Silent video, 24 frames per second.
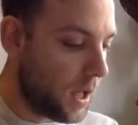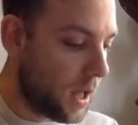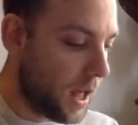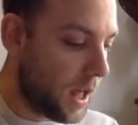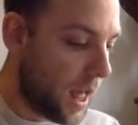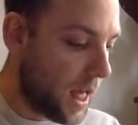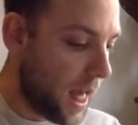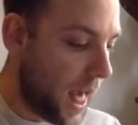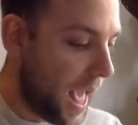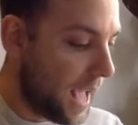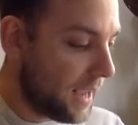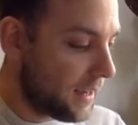
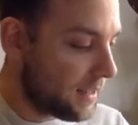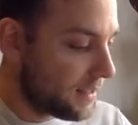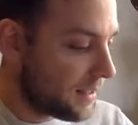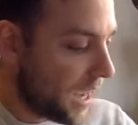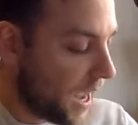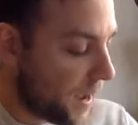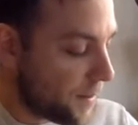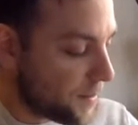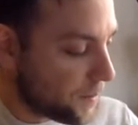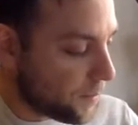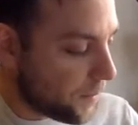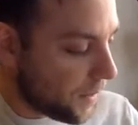X
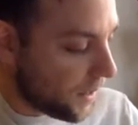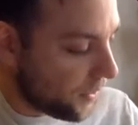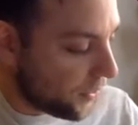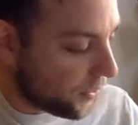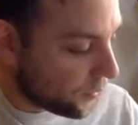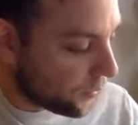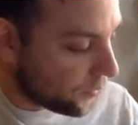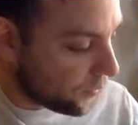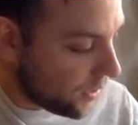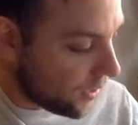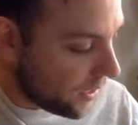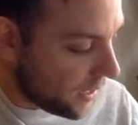times by
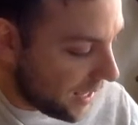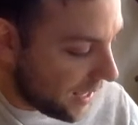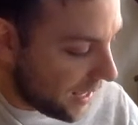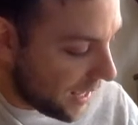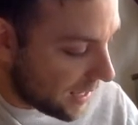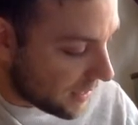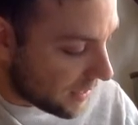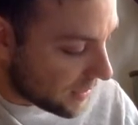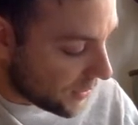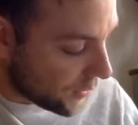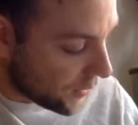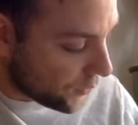3
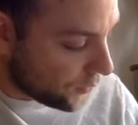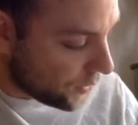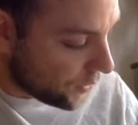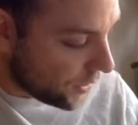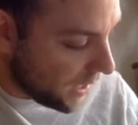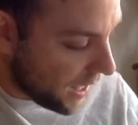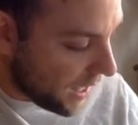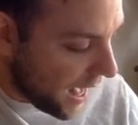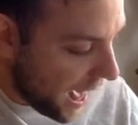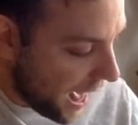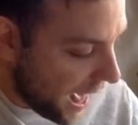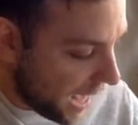is
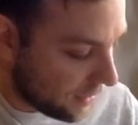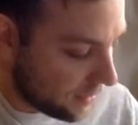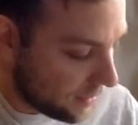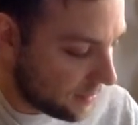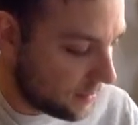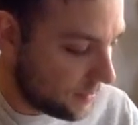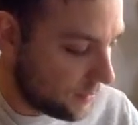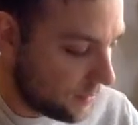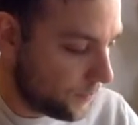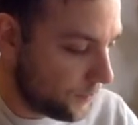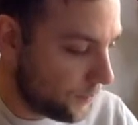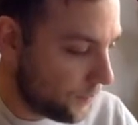
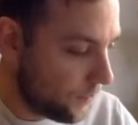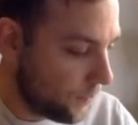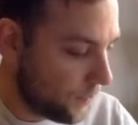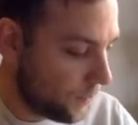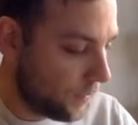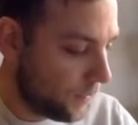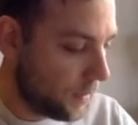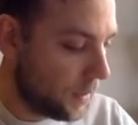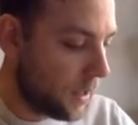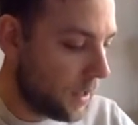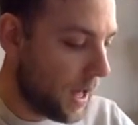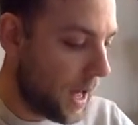3x.
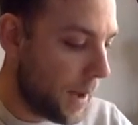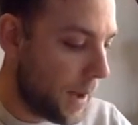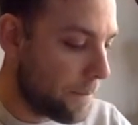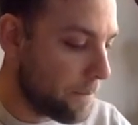And